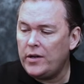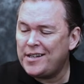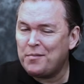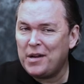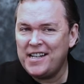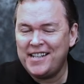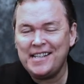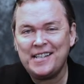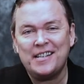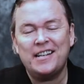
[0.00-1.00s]
recent blind
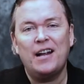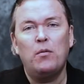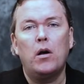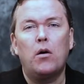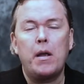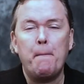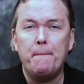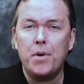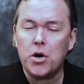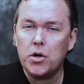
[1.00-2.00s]
tastings, and here we are in
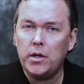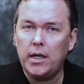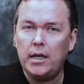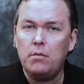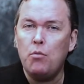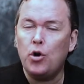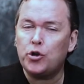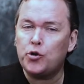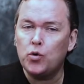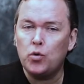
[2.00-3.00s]
Burgundy in
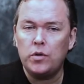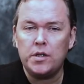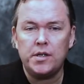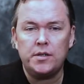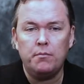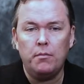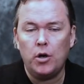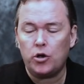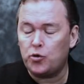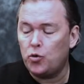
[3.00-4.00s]
Meursault. This is
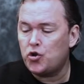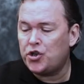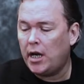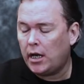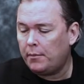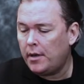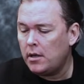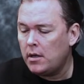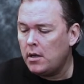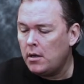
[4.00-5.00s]
Meursault Charme,
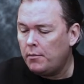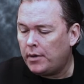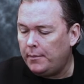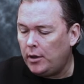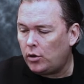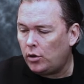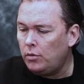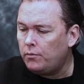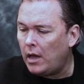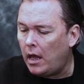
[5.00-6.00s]
Premier
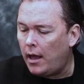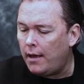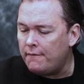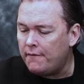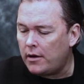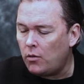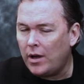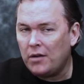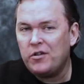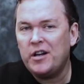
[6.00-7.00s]
Cru, very
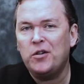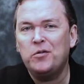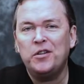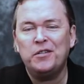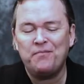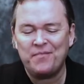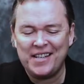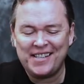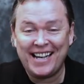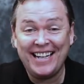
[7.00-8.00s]
well renowned
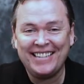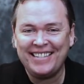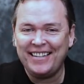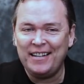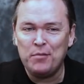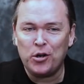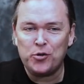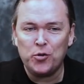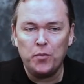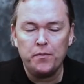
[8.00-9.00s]
site in
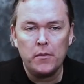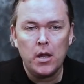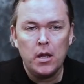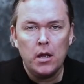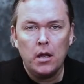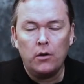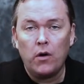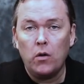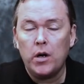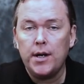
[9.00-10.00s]
Meursault.
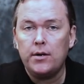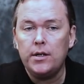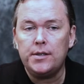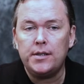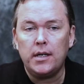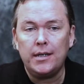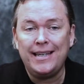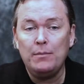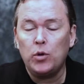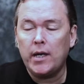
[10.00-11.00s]
Grower here is
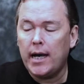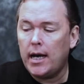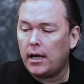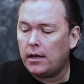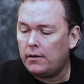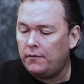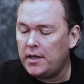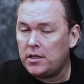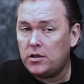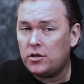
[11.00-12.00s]
Guy Bocard,
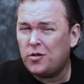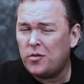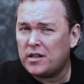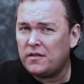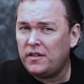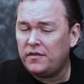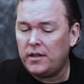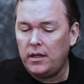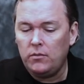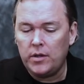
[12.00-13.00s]
vintage
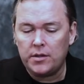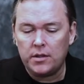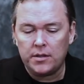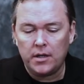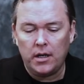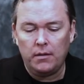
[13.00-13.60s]
2015, which is